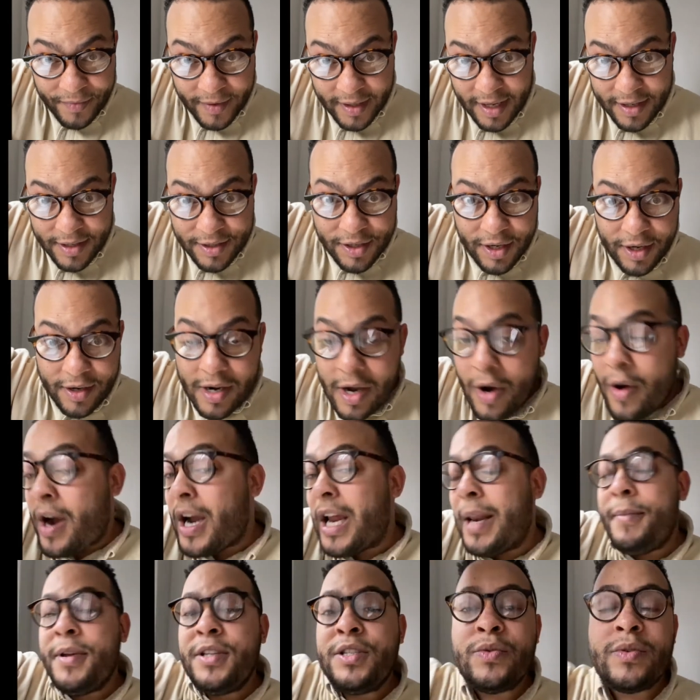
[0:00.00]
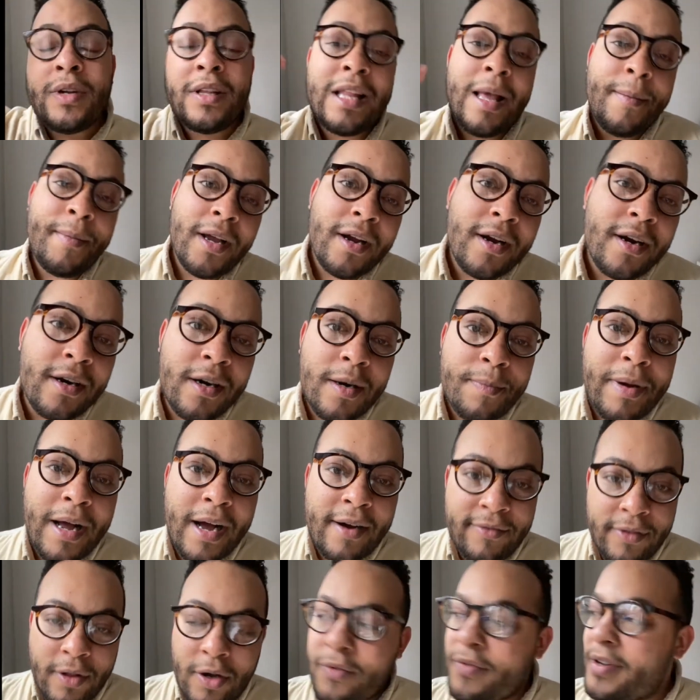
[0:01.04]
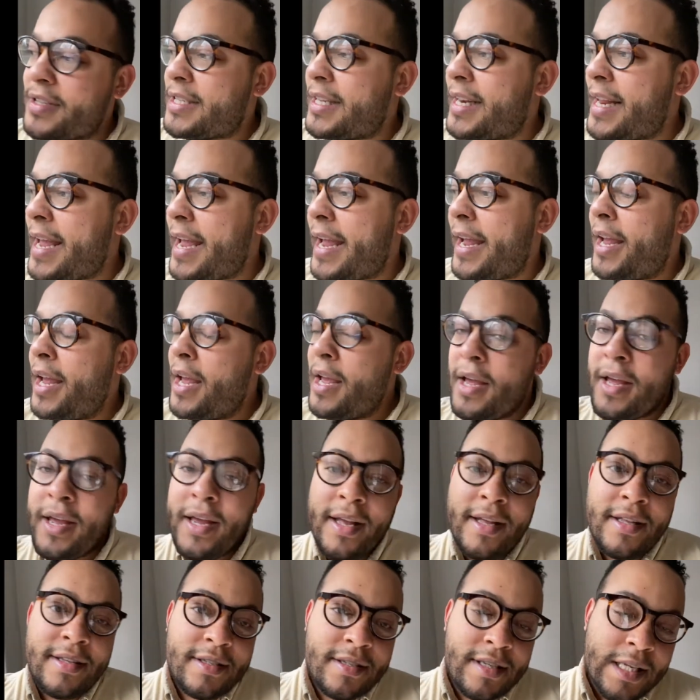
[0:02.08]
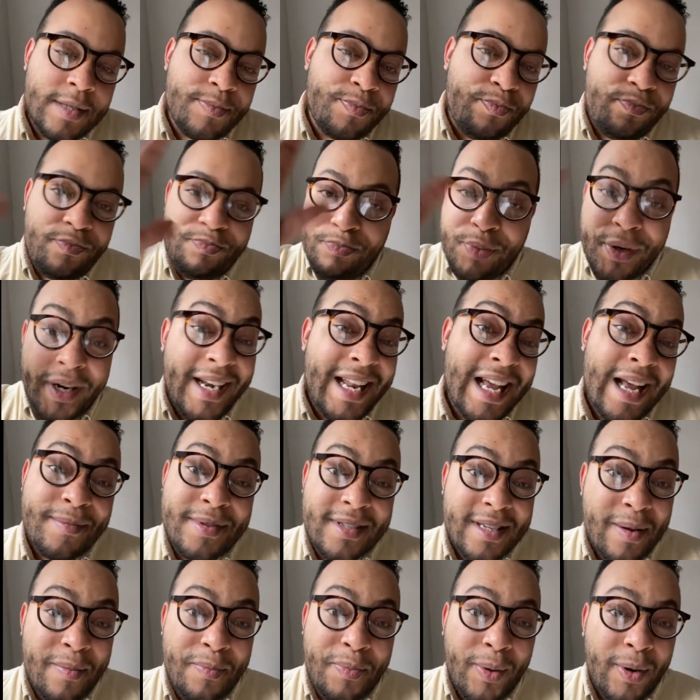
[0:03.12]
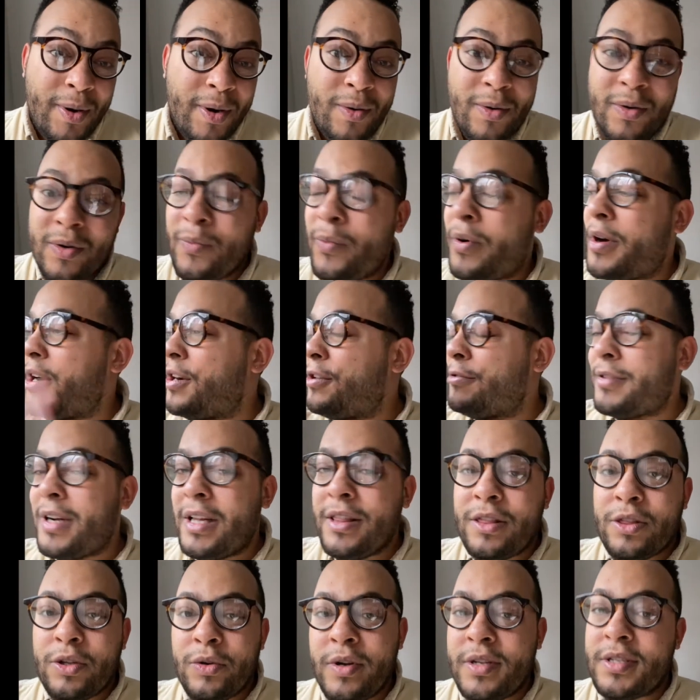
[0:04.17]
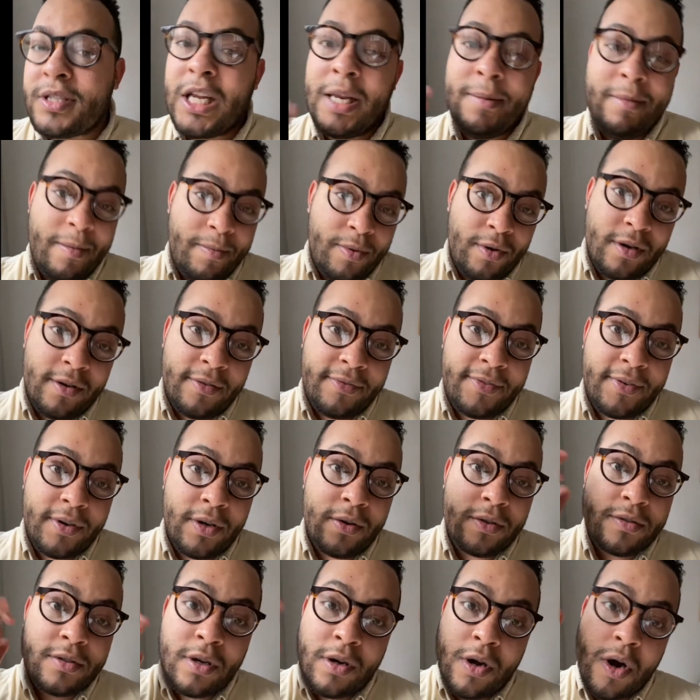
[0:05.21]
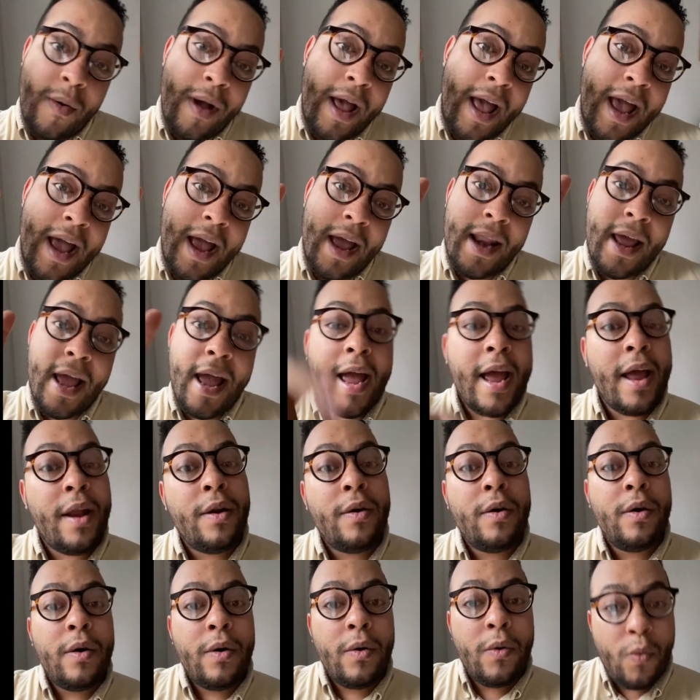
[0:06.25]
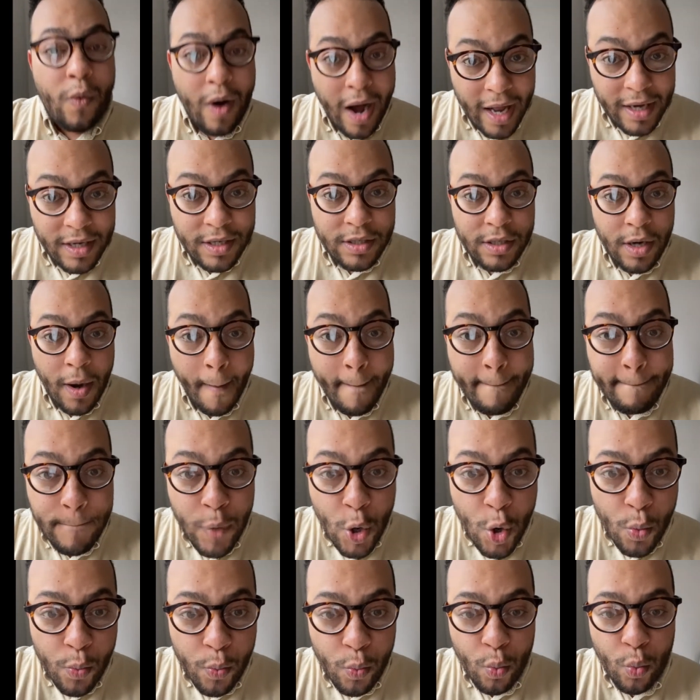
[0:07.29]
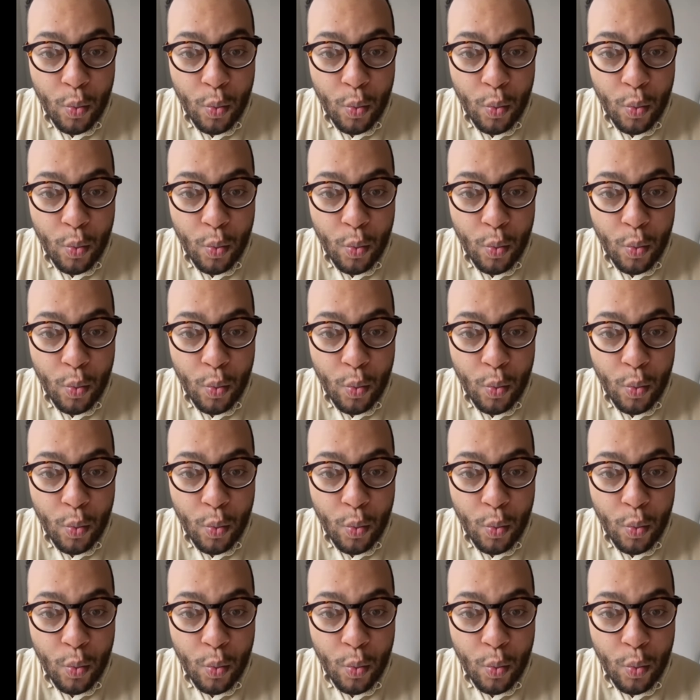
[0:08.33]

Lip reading: So, you know, I'm gonna be doing a lemon curd pavlova today. It's pretty damn simple. We're gonna run through it. It's gonna be beautiful. So go ahead and watch. Boop.